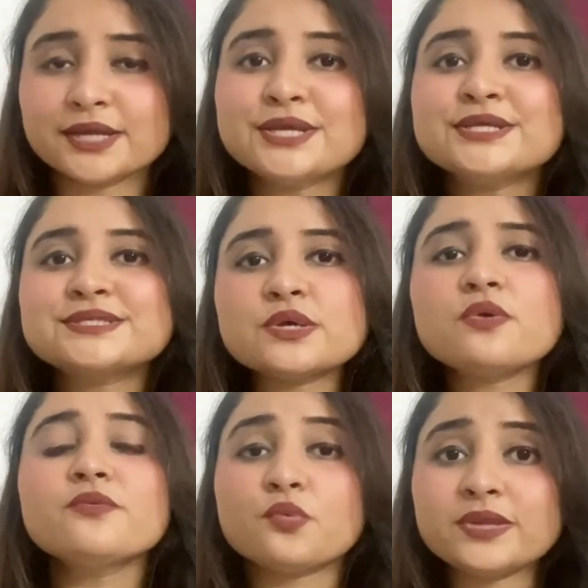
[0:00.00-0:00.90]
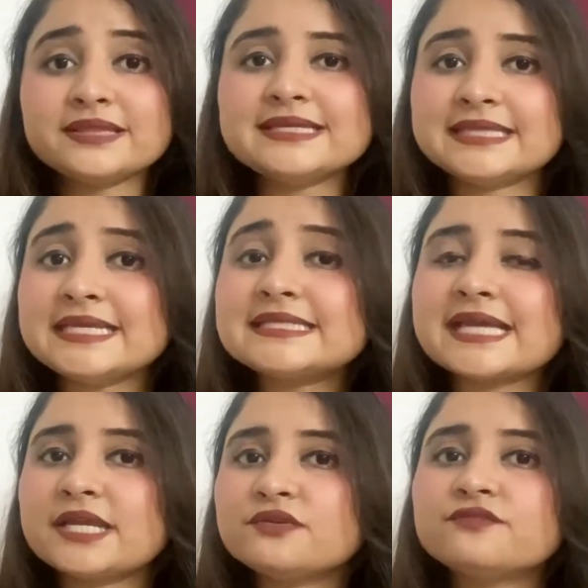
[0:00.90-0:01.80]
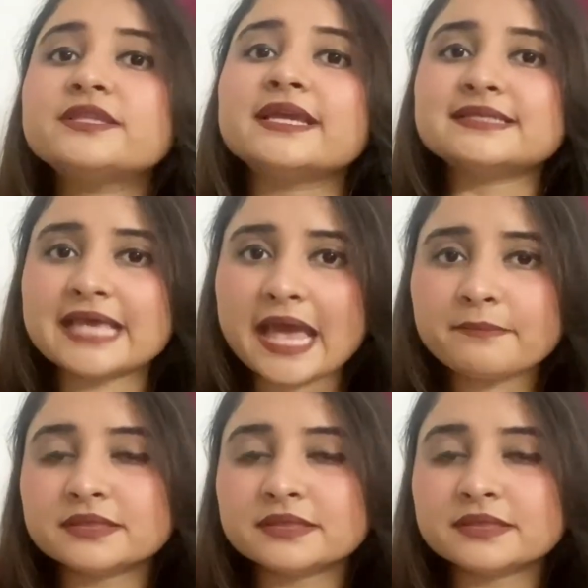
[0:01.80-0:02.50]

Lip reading: So when these kind of things happen,